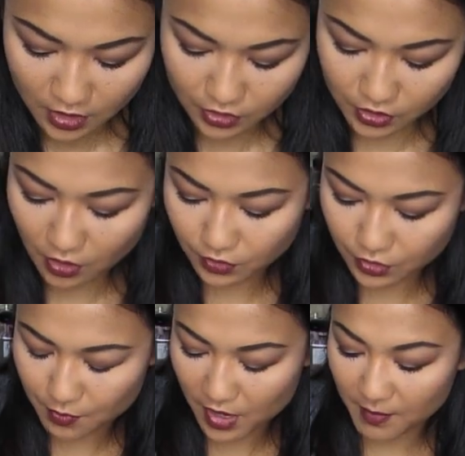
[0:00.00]
So
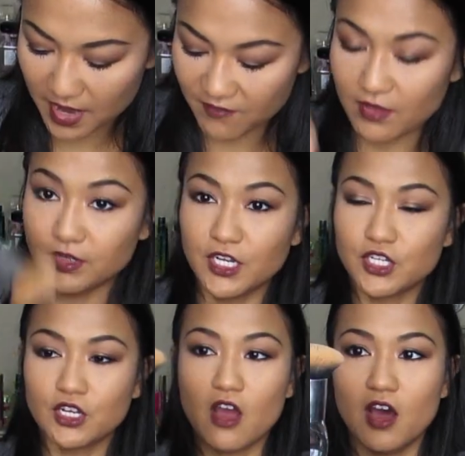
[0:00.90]
to put my
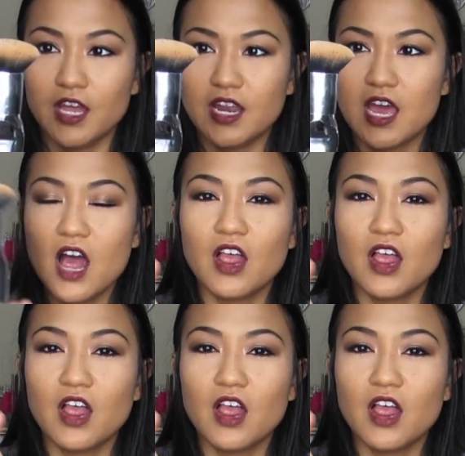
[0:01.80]
foundation on,